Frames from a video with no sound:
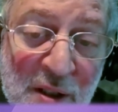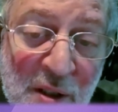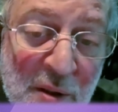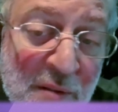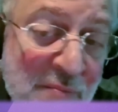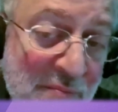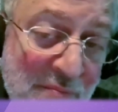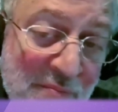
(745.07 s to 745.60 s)

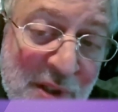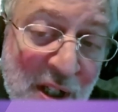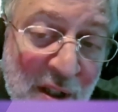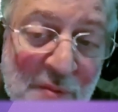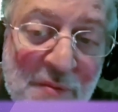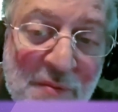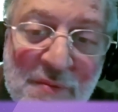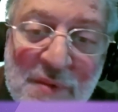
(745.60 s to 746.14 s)
doing,
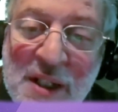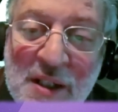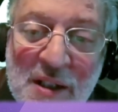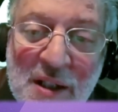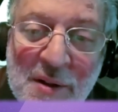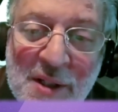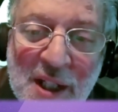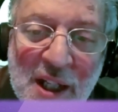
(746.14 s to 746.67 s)

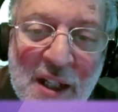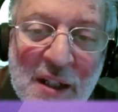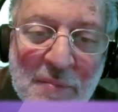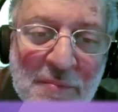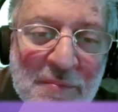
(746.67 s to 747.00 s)
since I was a kid.